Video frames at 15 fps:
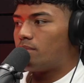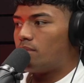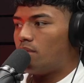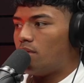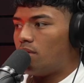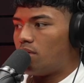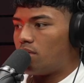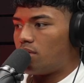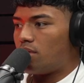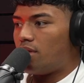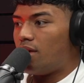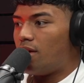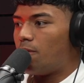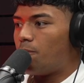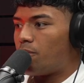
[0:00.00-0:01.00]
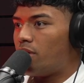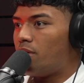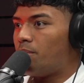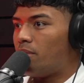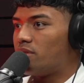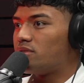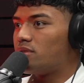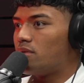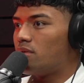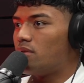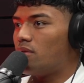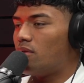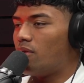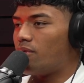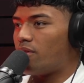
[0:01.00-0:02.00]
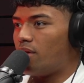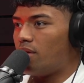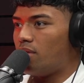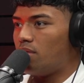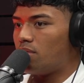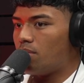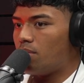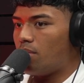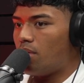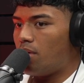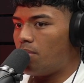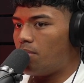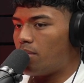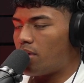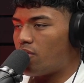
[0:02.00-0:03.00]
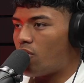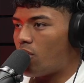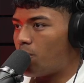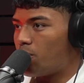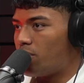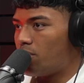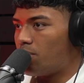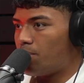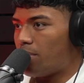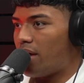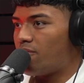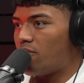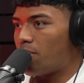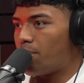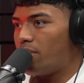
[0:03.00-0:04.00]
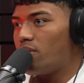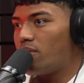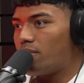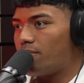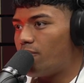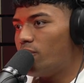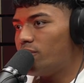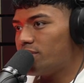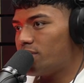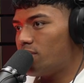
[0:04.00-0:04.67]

Oh, yeah, pretty much. Obviously, I grew up with playing rugby union first.